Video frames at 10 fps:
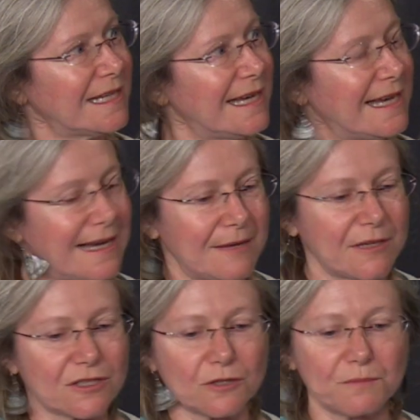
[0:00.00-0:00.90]

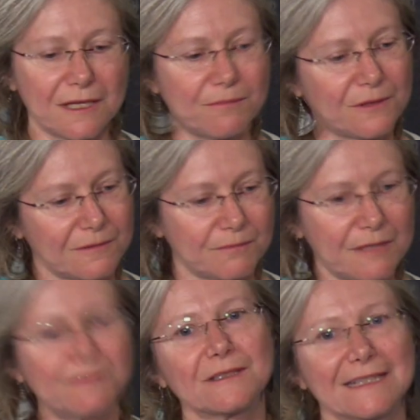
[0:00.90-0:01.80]
And so
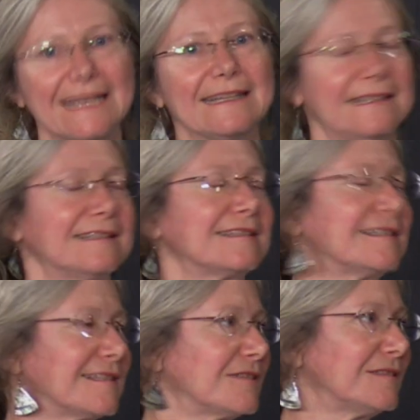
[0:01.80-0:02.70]
people are getting this
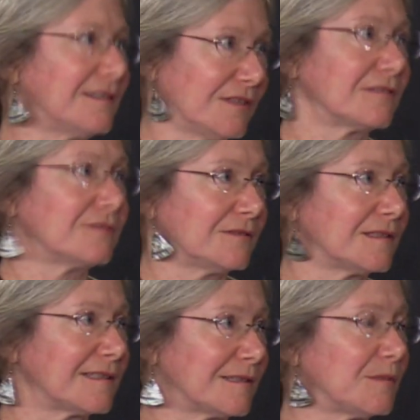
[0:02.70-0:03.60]
because they're living through this
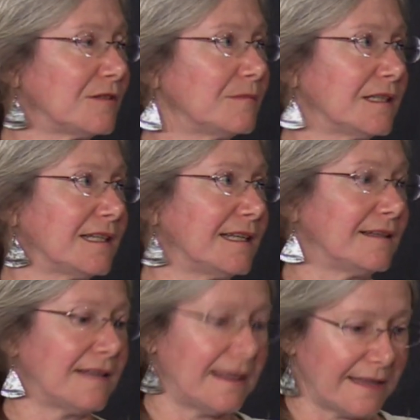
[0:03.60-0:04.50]
experiment
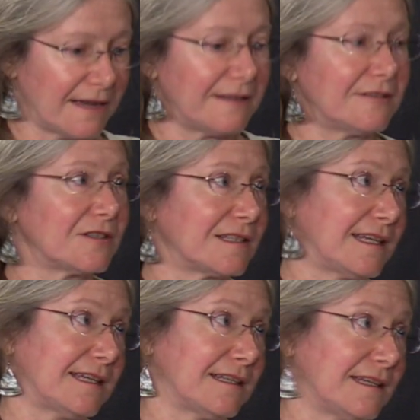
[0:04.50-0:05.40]
and they
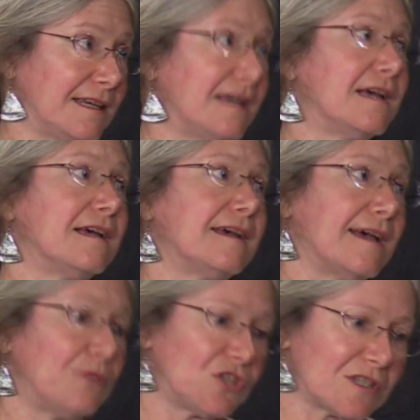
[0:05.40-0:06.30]
understand.
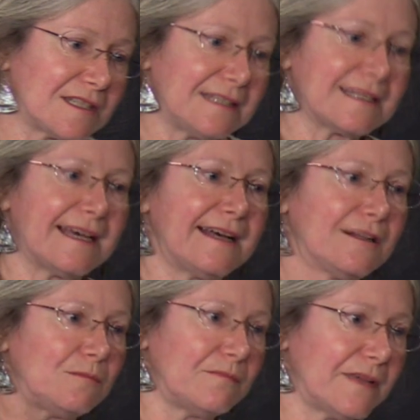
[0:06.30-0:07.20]
And we just need to
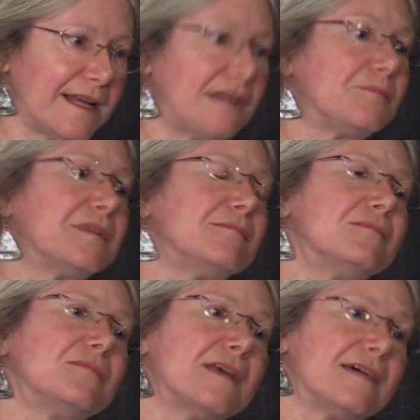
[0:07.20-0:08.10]
help
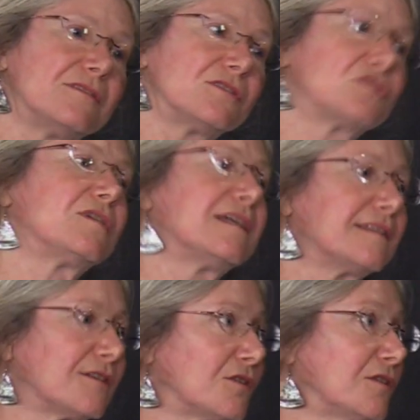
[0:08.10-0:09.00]
them have the strength
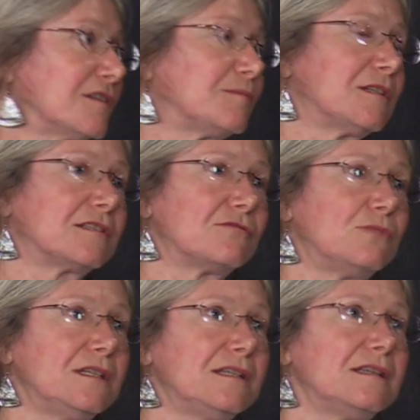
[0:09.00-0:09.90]
and courage, because if
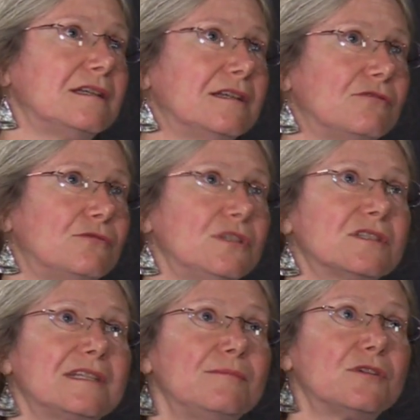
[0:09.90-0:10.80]
we
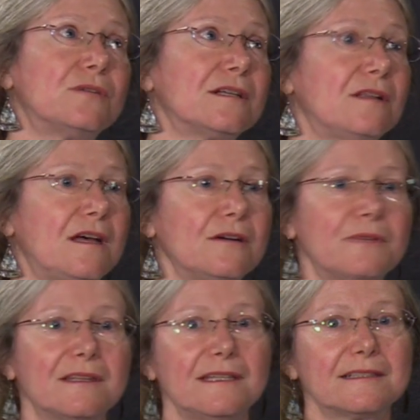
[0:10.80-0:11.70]
just keep going along
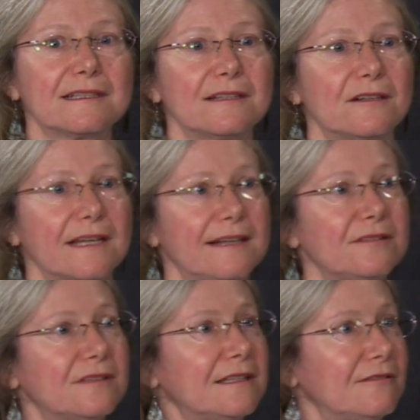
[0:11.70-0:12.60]
with things that aren't
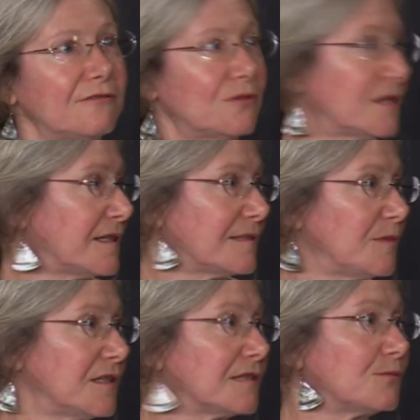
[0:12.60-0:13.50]
healthy for us
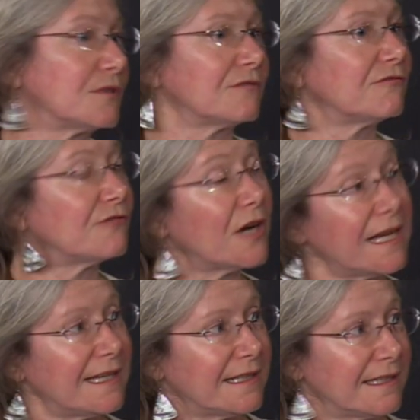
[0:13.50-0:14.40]
because we're afraid